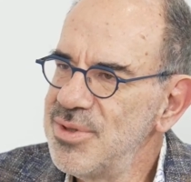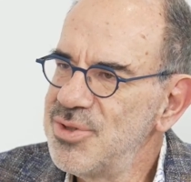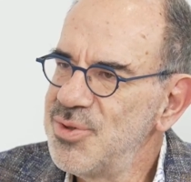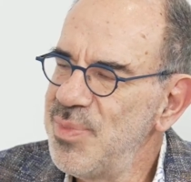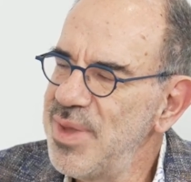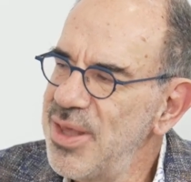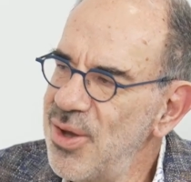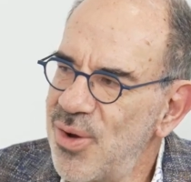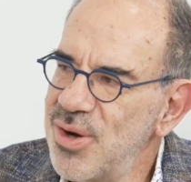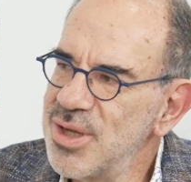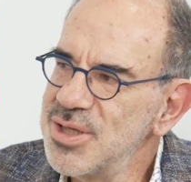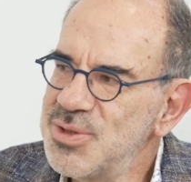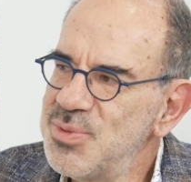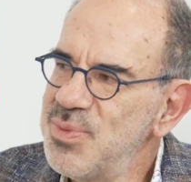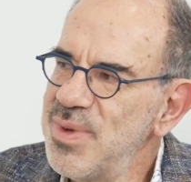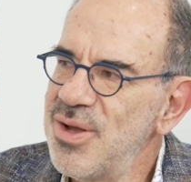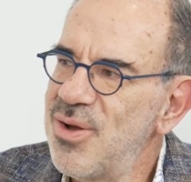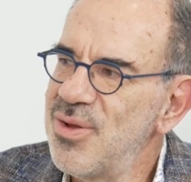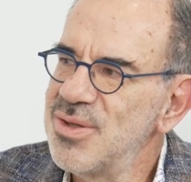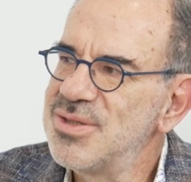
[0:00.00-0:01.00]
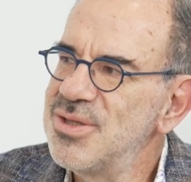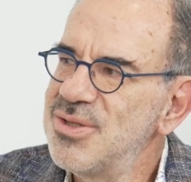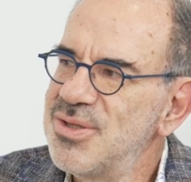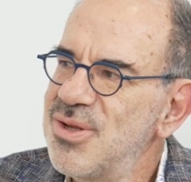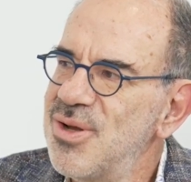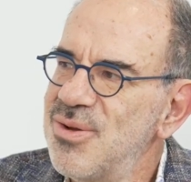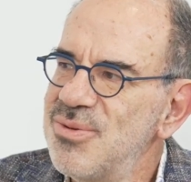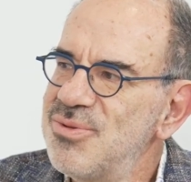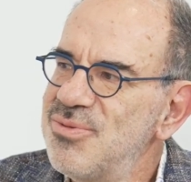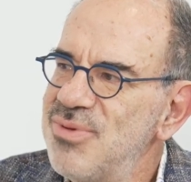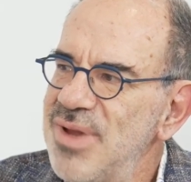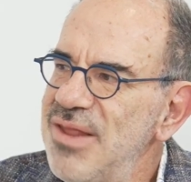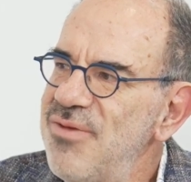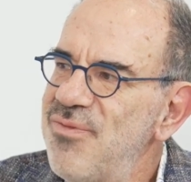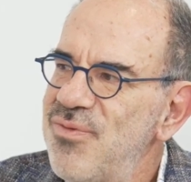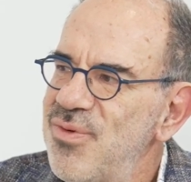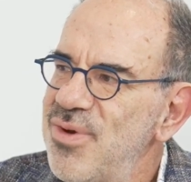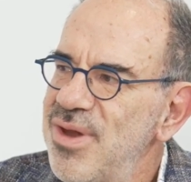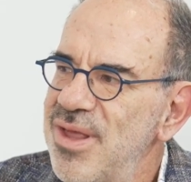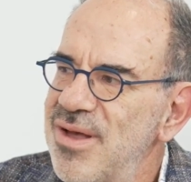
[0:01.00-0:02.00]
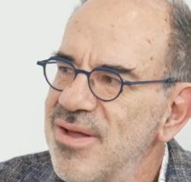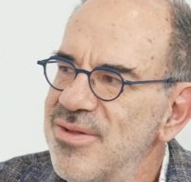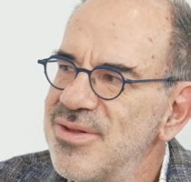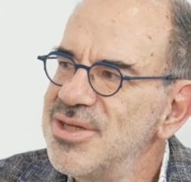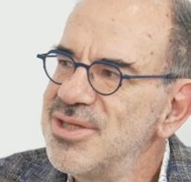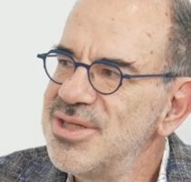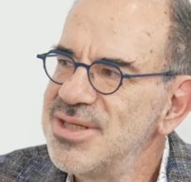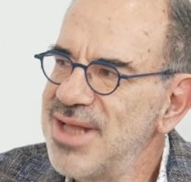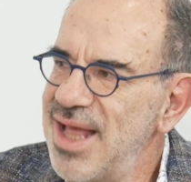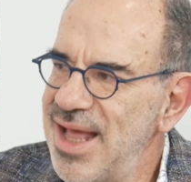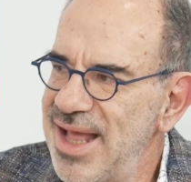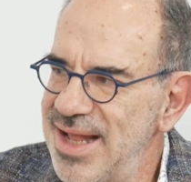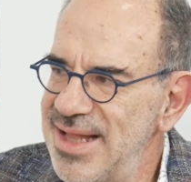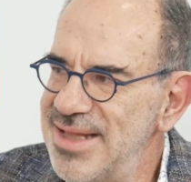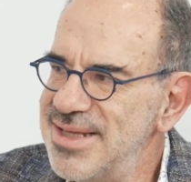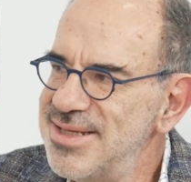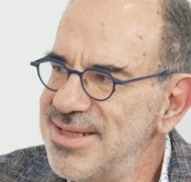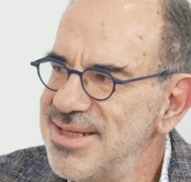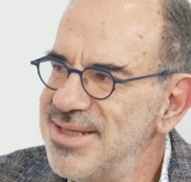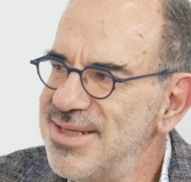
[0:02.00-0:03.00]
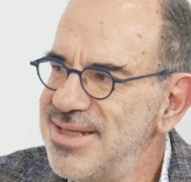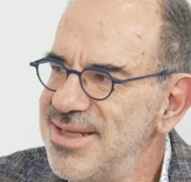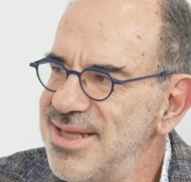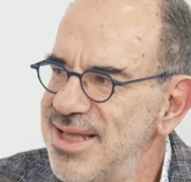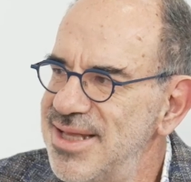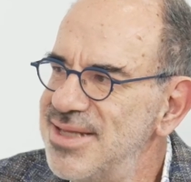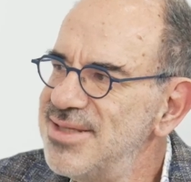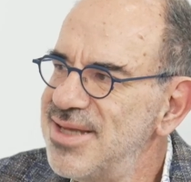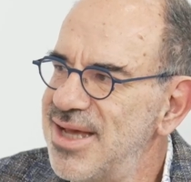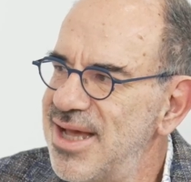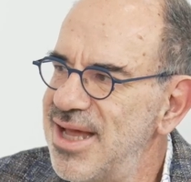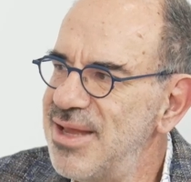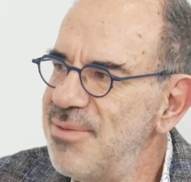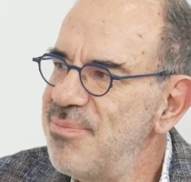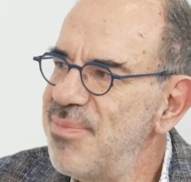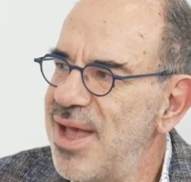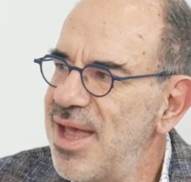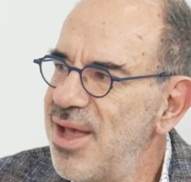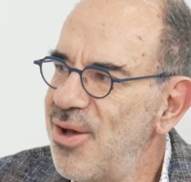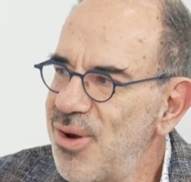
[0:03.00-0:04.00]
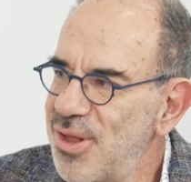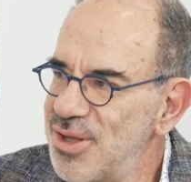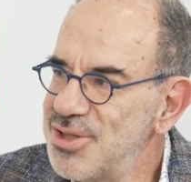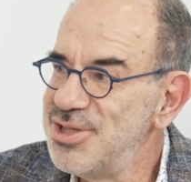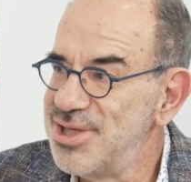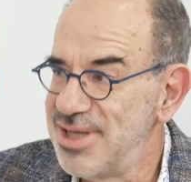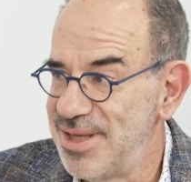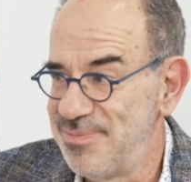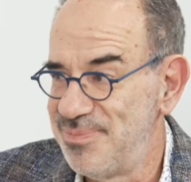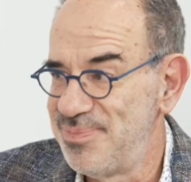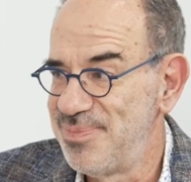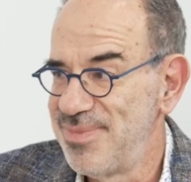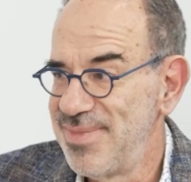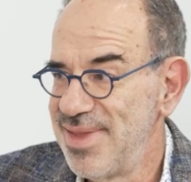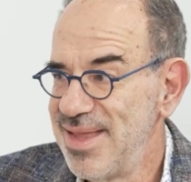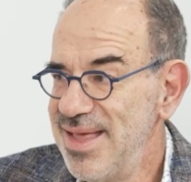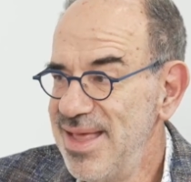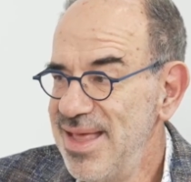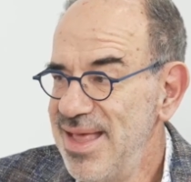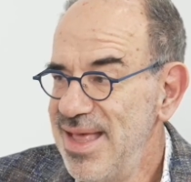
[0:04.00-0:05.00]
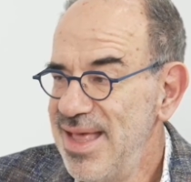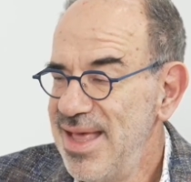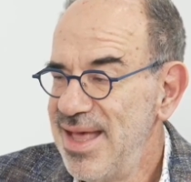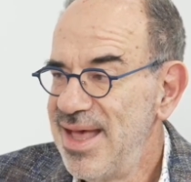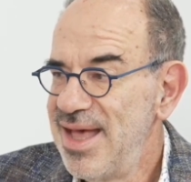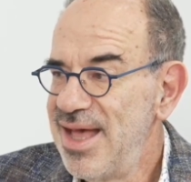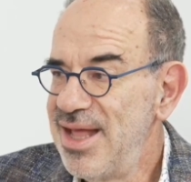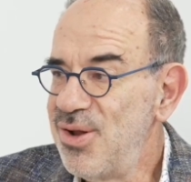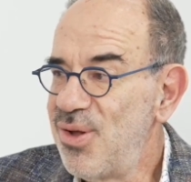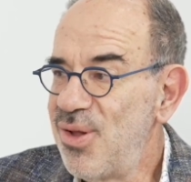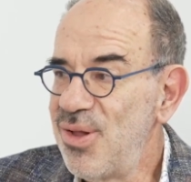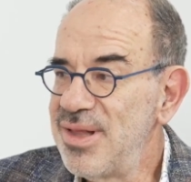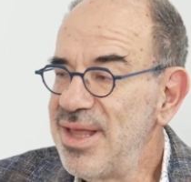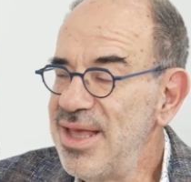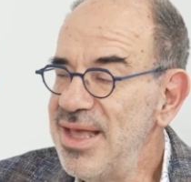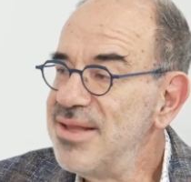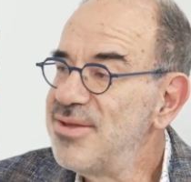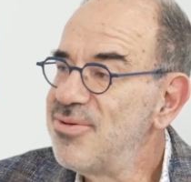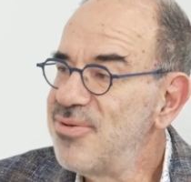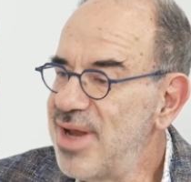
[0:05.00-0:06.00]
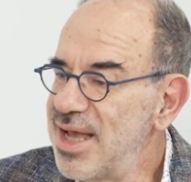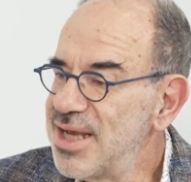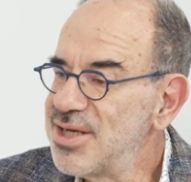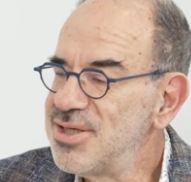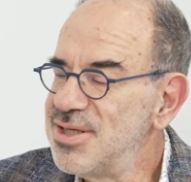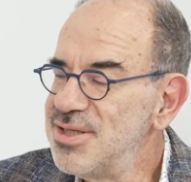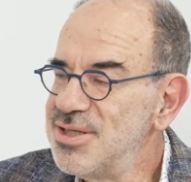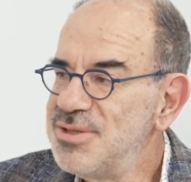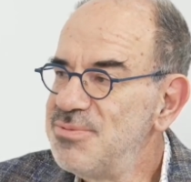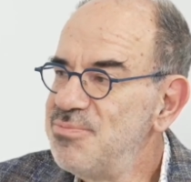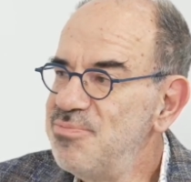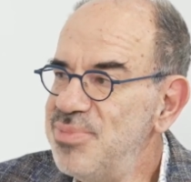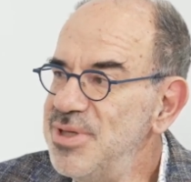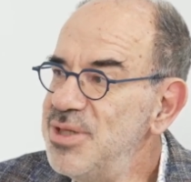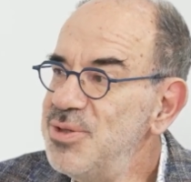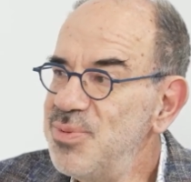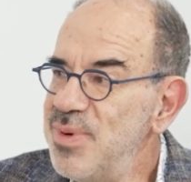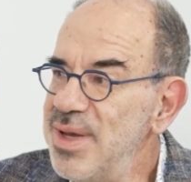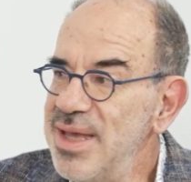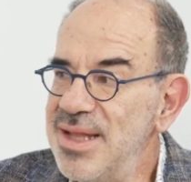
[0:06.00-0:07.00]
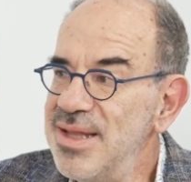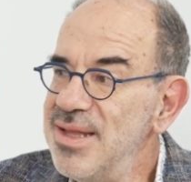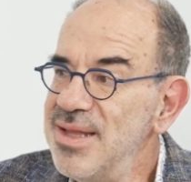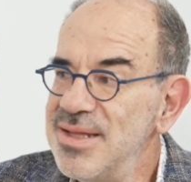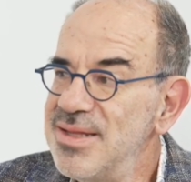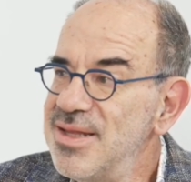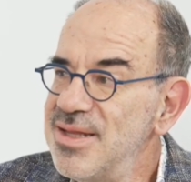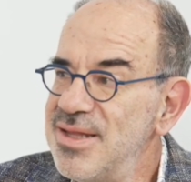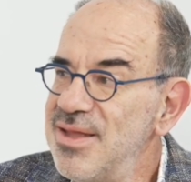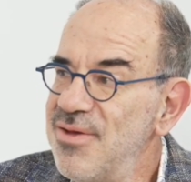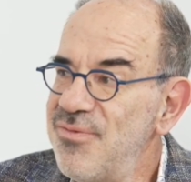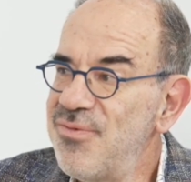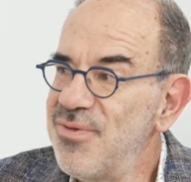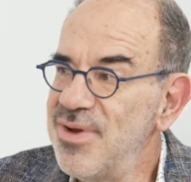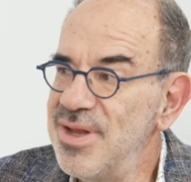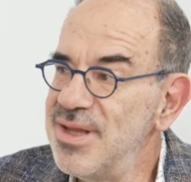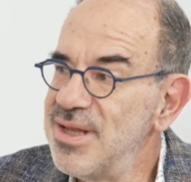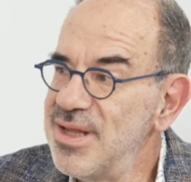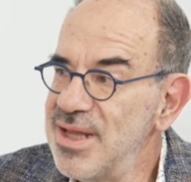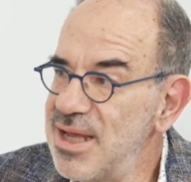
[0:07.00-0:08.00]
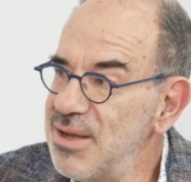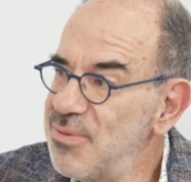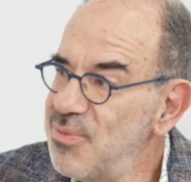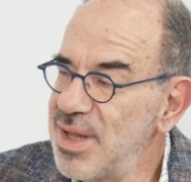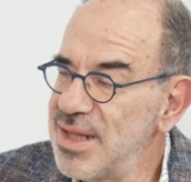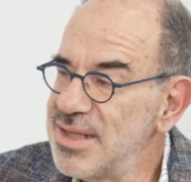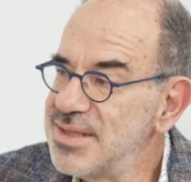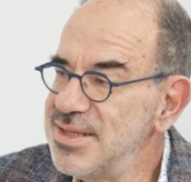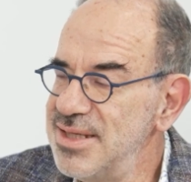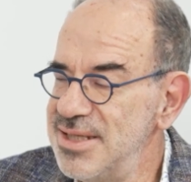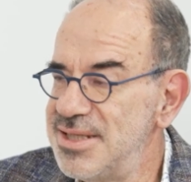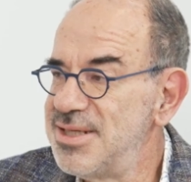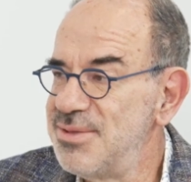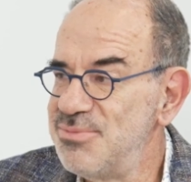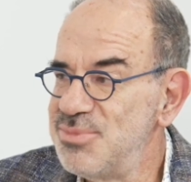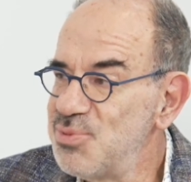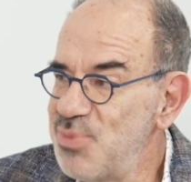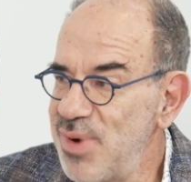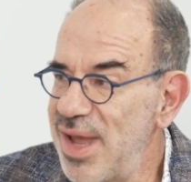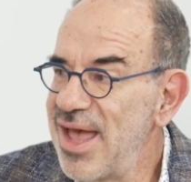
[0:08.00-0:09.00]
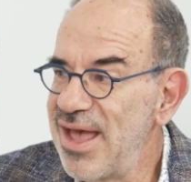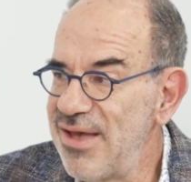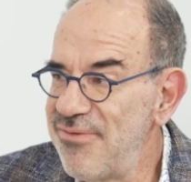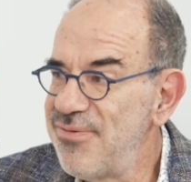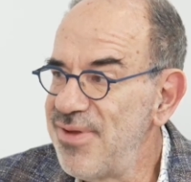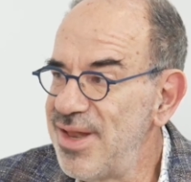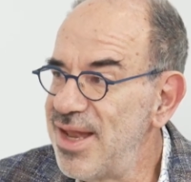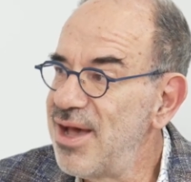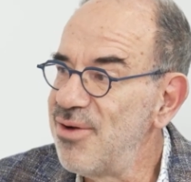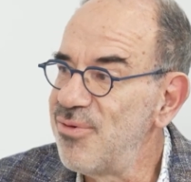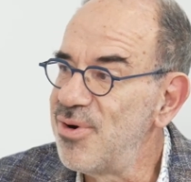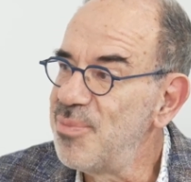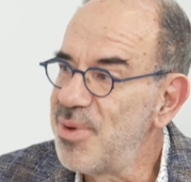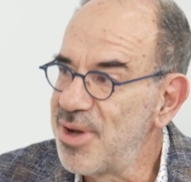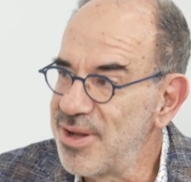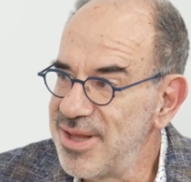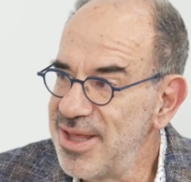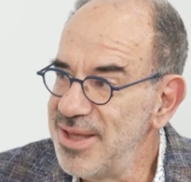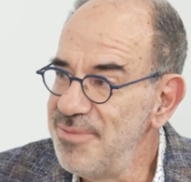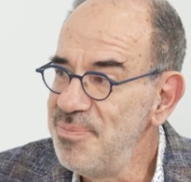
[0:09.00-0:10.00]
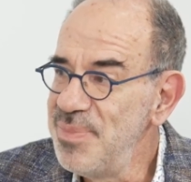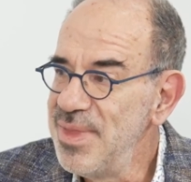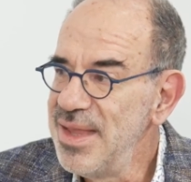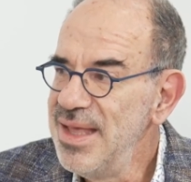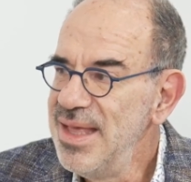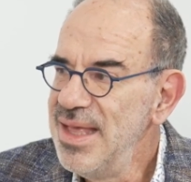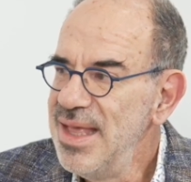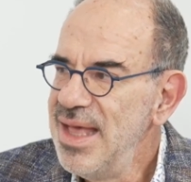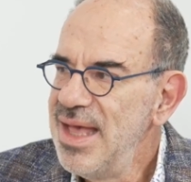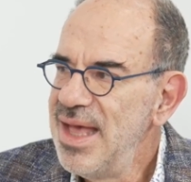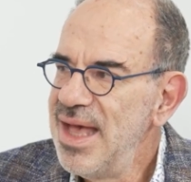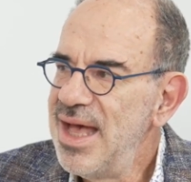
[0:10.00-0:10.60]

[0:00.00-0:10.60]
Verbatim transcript: to be honest, we also don't really fully understand the entire biology. Yeah, yeah, for sure. Mm-hmm. And all the interactions between the different uh, well systems we have in our body. Mm-hmm.